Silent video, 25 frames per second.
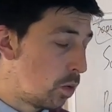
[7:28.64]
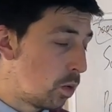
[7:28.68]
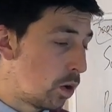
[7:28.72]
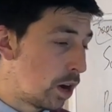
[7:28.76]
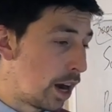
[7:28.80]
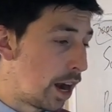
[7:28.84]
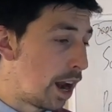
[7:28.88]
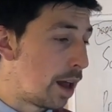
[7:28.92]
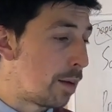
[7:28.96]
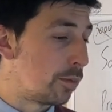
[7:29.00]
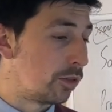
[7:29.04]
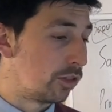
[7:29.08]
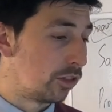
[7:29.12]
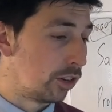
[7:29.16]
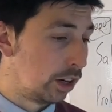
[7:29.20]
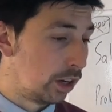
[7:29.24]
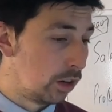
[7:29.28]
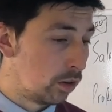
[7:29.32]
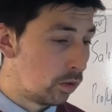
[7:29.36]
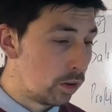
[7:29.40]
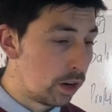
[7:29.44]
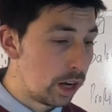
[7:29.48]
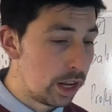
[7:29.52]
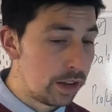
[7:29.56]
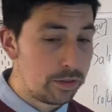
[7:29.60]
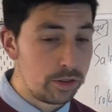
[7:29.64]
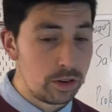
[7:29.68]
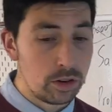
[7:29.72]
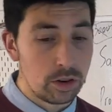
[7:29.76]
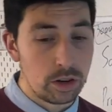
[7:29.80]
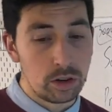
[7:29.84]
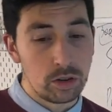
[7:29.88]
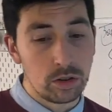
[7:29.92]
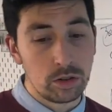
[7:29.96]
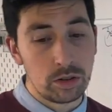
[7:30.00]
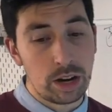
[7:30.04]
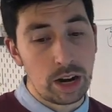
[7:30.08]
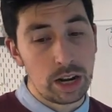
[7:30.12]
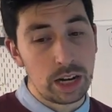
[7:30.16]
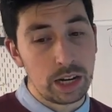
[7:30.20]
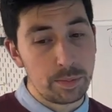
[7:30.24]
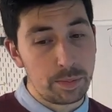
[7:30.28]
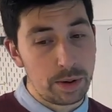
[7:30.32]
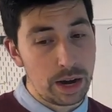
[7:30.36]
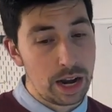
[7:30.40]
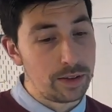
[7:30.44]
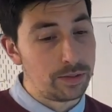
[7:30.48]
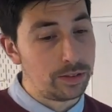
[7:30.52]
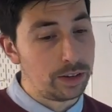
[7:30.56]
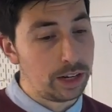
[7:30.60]
want an Amazon loan if you're going to go down the
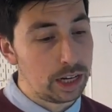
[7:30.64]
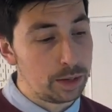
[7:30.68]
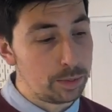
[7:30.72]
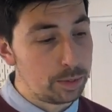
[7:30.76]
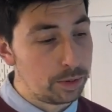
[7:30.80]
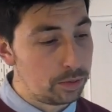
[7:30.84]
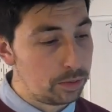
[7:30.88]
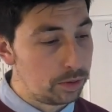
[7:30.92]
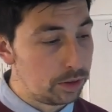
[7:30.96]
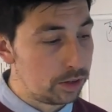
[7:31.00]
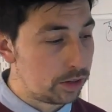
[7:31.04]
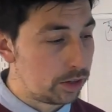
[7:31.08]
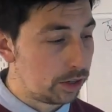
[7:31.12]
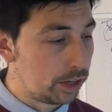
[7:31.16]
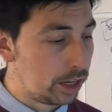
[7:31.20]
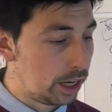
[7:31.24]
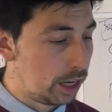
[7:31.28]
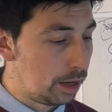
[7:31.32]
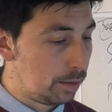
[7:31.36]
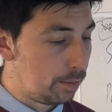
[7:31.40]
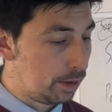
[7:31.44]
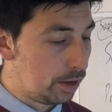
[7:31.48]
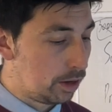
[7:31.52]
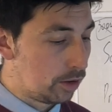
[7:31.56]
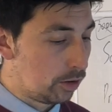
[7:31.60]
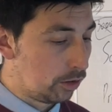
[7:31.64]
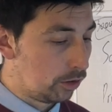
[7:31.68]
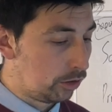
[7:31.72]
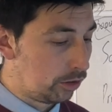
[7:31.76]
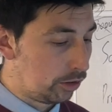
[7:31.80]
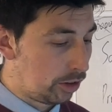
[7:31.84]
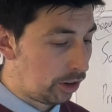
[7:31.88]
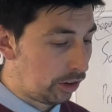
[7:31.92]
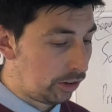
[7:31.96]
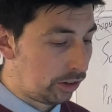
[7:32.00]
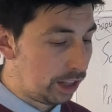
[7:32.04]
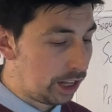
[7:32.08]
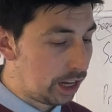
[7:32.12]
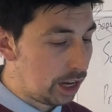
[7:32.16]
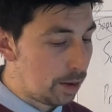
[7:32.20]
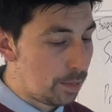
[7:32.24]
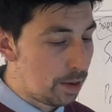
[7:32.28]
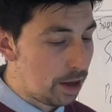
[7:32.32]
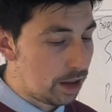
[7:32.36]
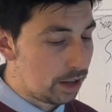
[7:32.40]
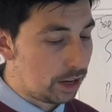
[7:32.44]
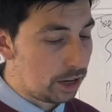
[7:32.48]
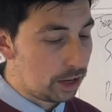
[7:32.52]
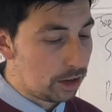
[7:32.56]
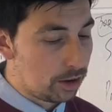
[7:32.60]
private label route, okay? Because just think
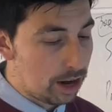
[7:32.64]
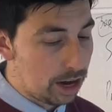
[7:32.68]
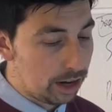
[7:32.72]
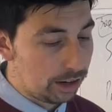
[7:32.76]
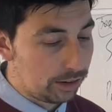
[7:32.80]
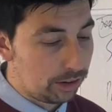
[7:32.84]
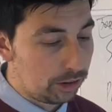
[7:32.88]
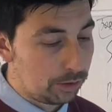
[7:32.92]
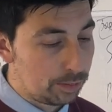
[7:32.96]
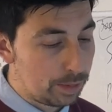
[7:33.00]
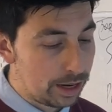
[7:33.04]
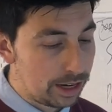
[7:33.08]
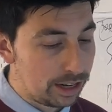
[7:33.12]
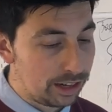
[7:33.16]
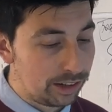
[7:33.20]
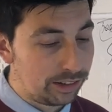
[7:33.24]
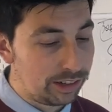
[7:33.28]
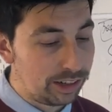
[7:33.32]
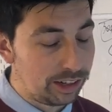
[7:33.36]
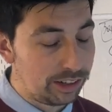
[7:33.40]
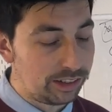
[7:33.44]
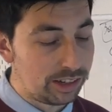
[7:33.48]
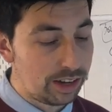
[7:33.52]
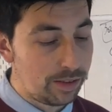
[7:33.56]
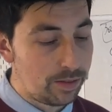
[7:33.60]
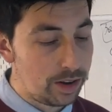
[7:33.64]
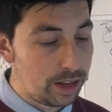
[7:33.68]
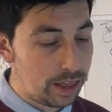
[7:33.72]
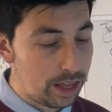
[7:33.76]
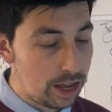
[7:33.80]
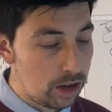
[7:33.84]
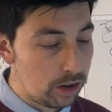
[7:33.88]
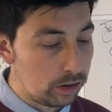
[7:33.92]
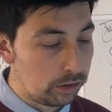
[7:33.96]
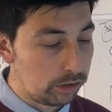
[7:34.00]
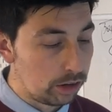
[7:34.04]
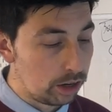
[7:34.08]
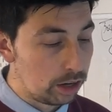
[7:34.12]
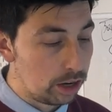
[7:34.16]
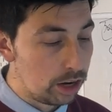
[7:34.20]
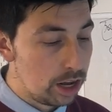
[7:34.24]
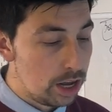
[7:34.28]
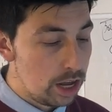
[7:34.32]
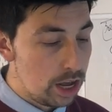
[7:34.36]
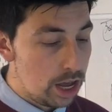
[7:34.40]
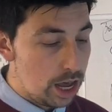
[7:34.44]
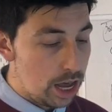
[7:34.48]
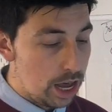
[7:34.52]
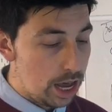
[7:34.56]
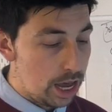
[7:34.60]
about it, you're actually spending 6,000-7,000
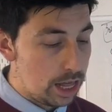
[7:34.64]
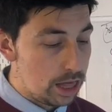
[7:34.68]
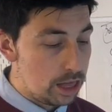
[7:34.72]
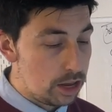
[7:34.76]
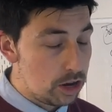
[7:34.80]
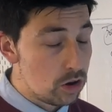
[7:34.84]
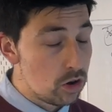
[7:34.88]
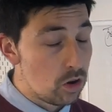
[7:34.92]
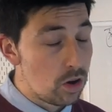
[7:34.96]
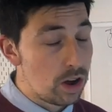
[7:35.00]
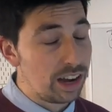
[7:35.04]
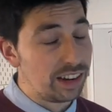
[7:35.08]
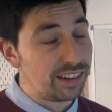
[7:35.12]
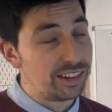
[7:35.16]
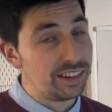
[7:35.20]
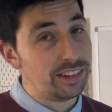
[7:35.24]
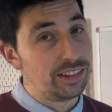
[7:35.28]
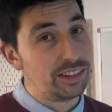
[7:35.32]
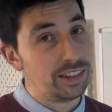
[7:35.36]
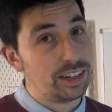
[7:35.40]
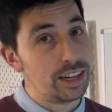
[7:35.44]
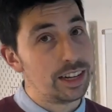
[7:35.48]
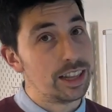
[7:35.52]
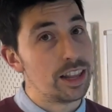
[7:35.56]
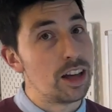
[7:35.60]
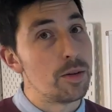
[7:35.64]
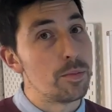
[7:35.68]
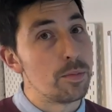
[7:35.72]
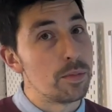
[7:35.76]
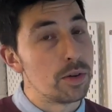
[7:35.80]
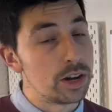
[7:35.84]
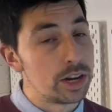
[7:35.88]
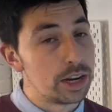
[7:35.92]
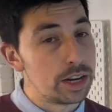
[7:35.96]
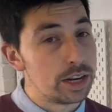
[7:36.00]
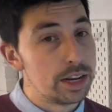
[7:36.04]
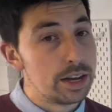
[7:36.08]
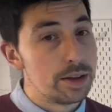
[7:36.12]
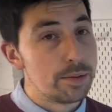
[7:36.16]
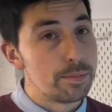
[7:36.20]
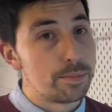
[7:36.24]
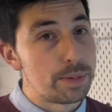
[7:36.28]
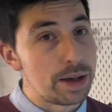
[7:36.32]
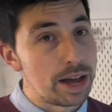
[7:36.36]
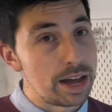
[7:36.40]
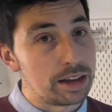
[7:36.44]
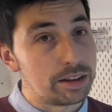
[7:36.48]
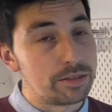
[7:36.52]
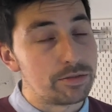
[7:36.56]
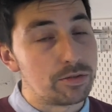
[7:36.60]
and you're not actually seeing that money
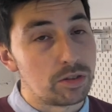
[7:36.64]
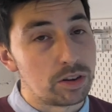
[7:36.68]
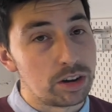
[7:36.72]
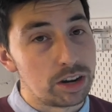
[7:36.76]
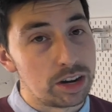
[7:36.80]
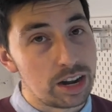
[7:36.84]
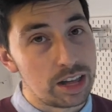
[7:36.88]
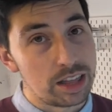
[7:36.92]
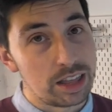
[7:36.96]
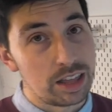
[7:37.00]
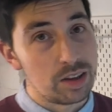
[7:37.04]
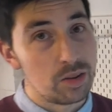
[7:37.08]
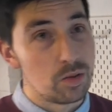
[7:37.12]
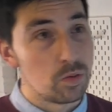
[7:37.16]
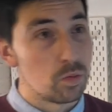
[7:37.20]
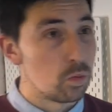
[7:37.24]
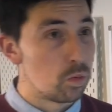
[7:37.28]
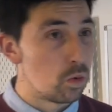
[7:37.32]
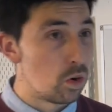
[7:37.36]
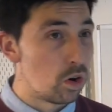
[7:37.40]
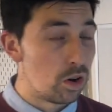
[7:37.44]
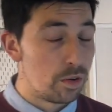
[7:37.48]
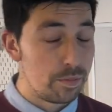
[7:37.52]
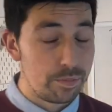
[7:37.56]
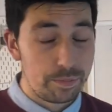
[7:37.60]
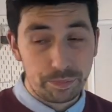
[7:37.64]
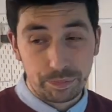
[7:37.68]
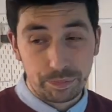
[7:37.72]
back for another what,